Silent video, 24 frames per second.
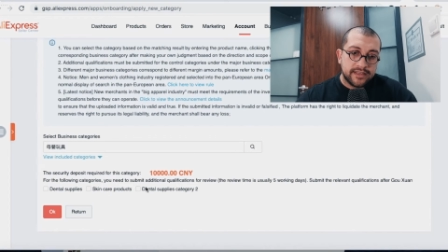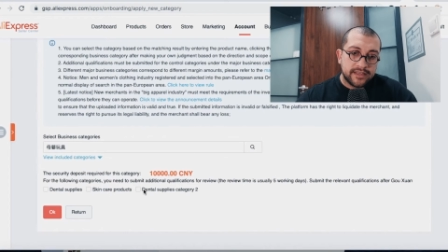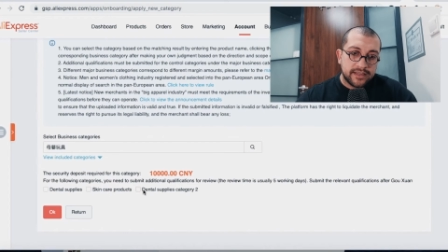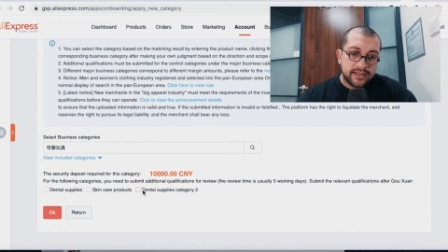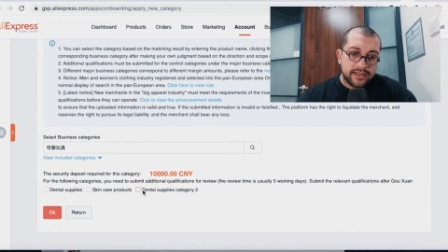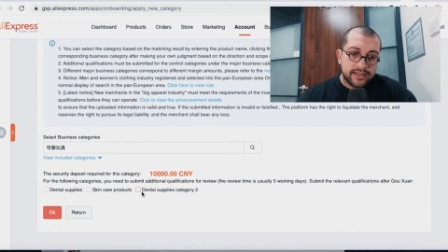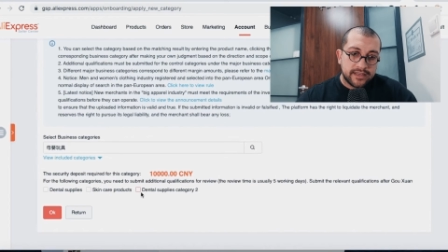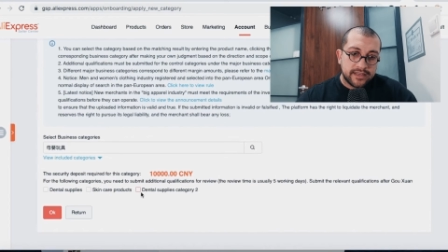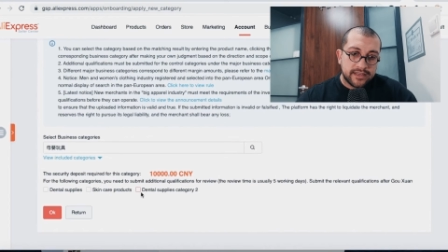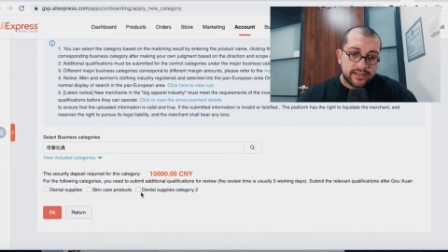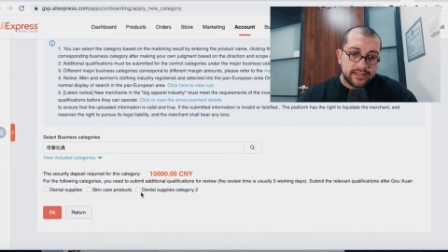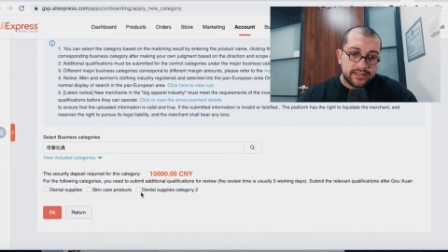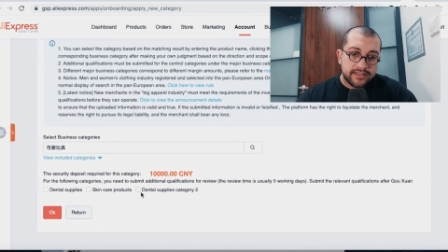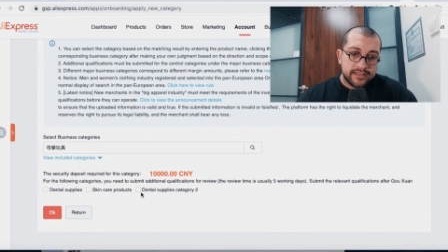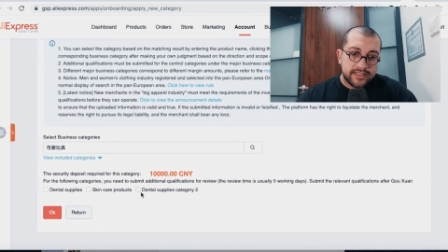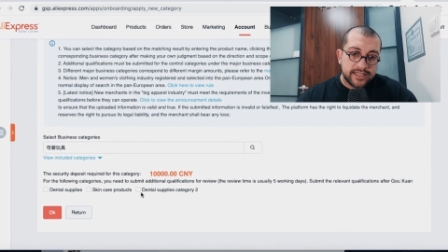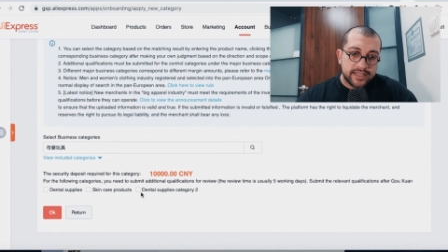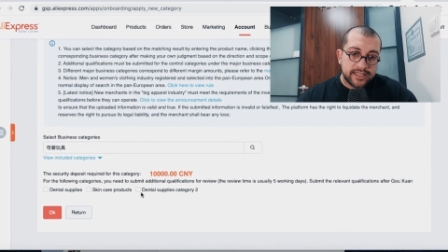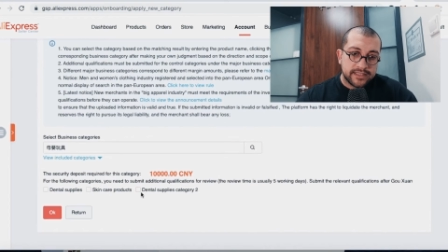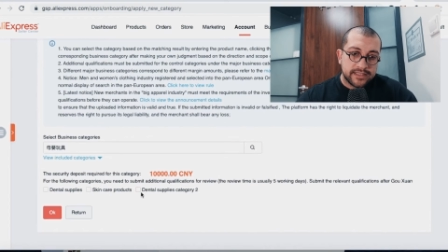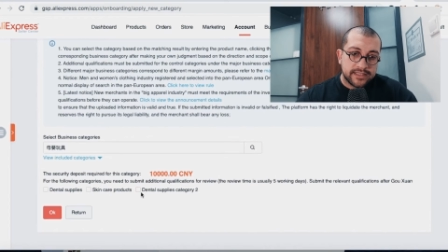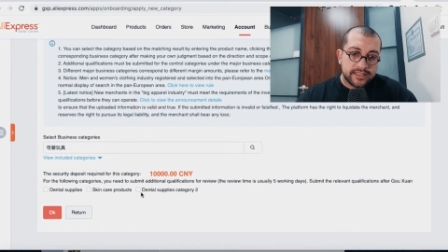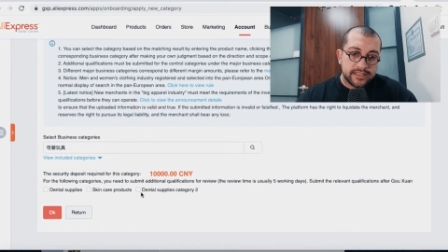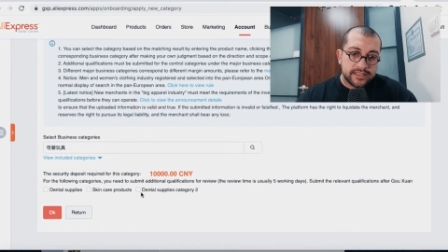And
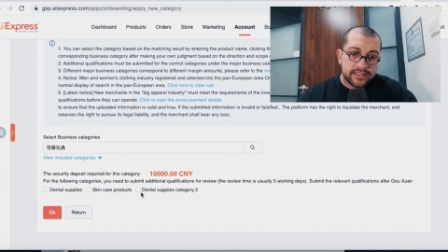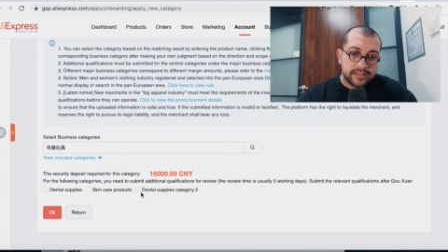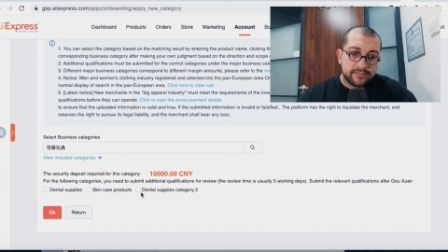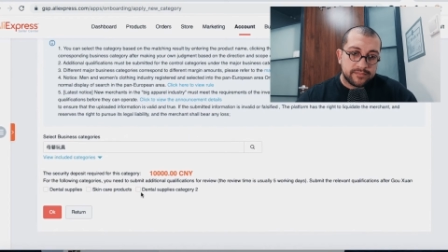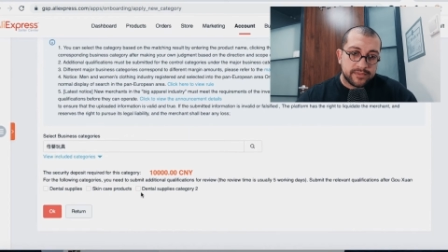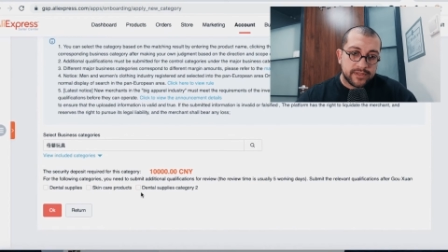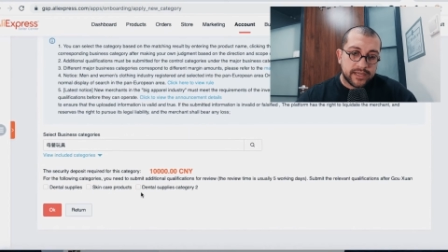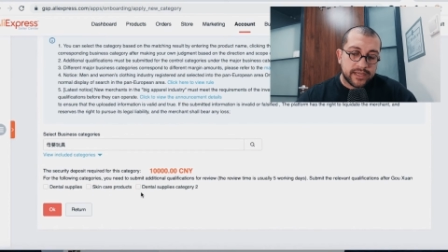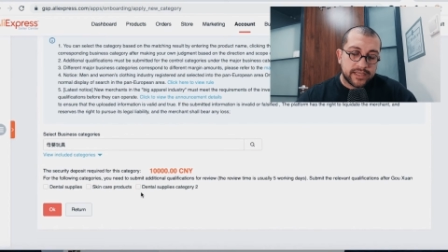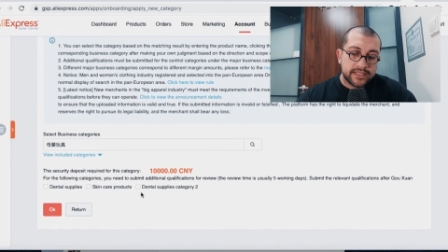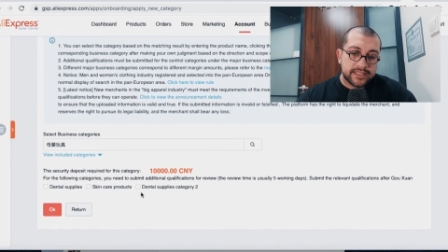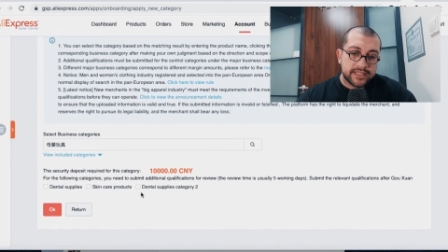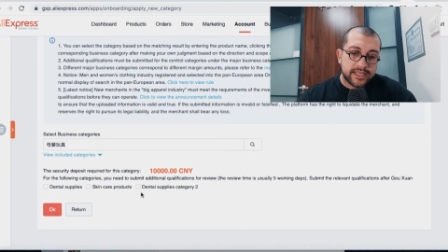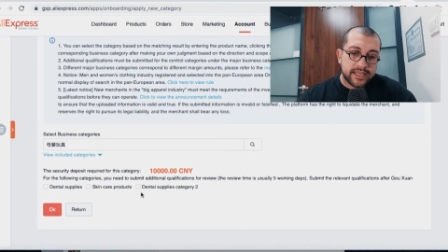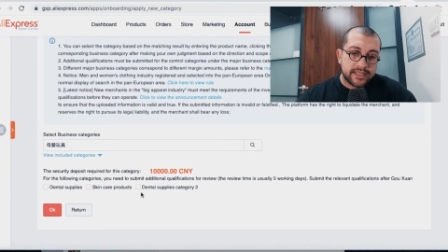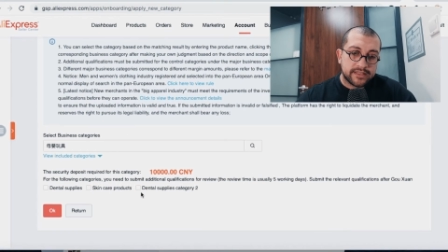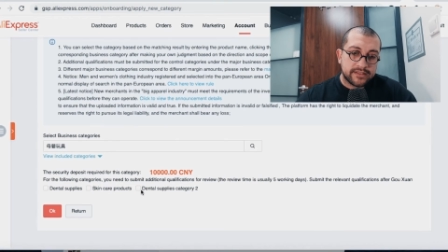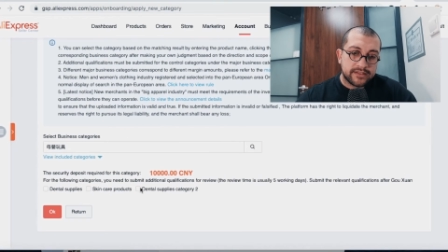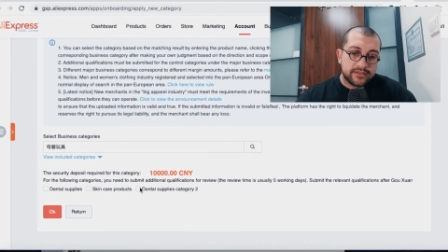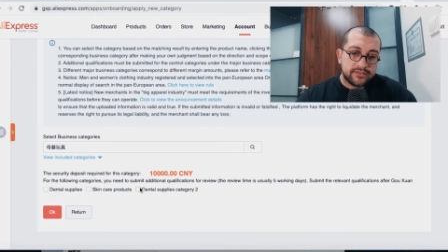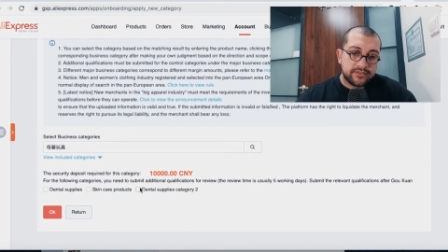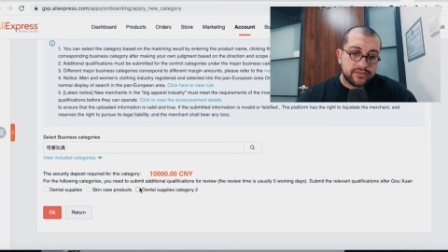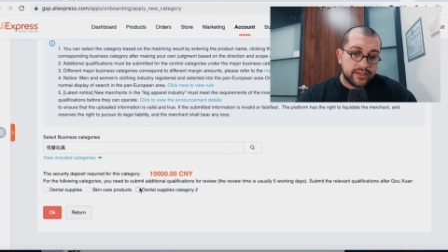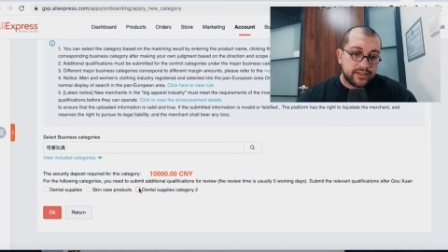dental supplies
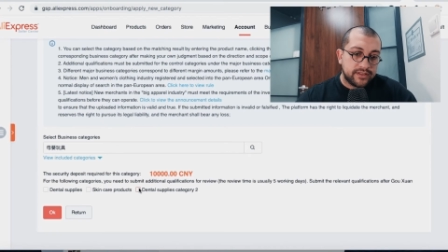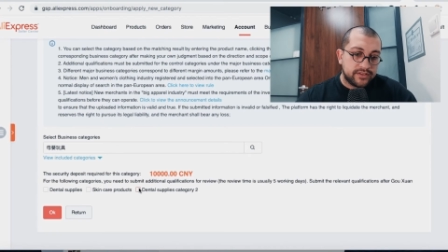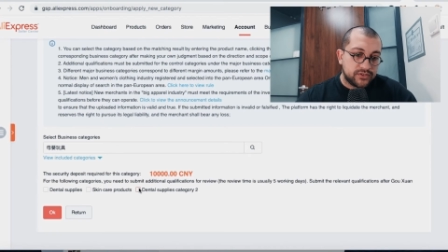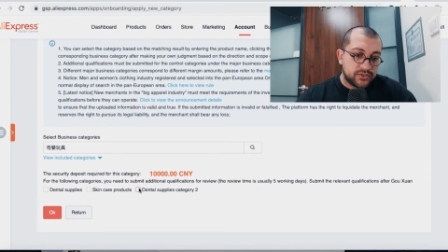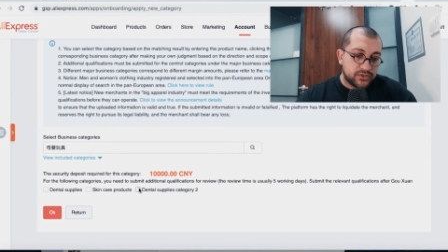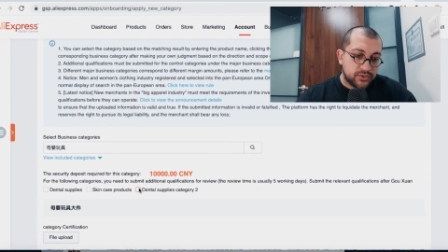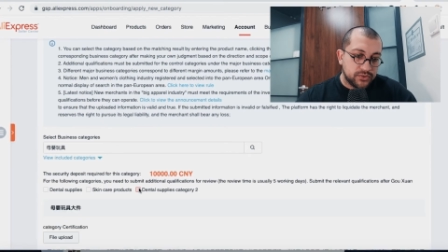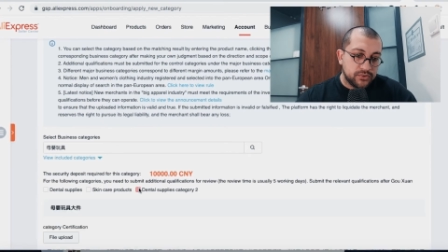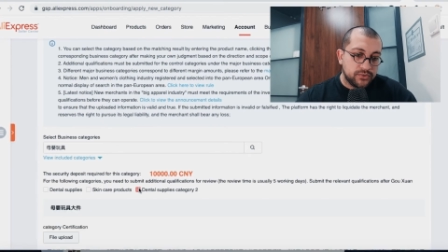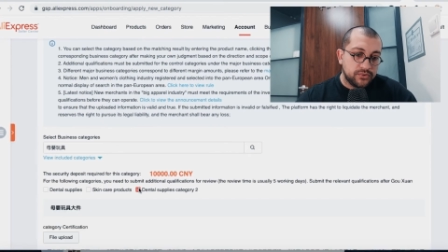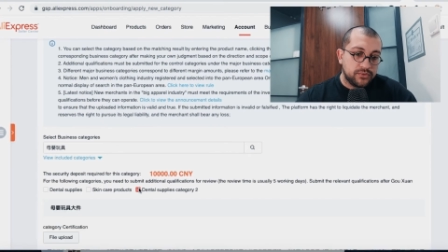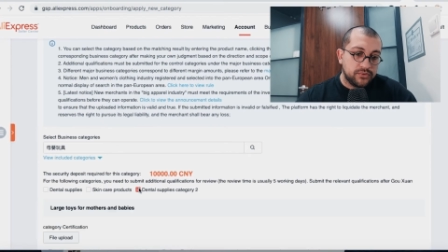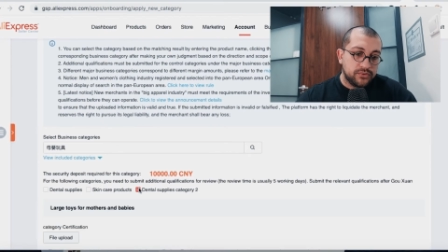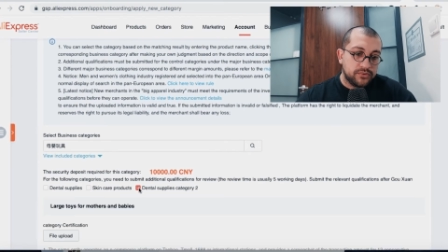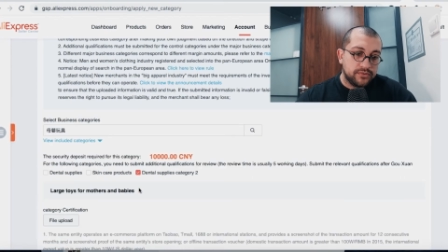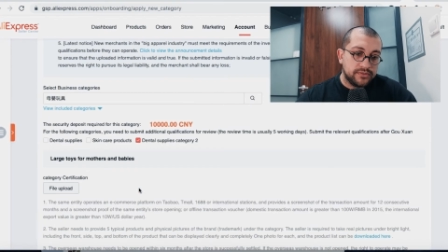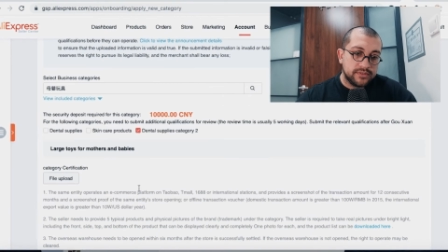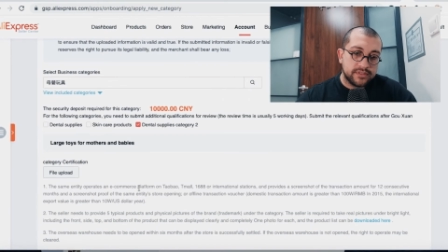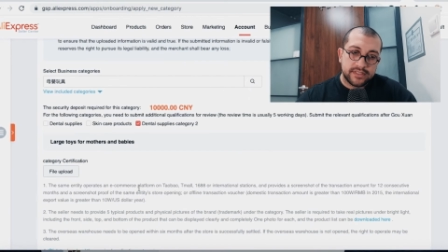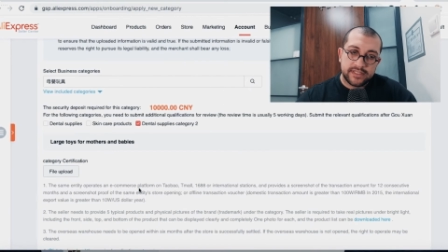category 2,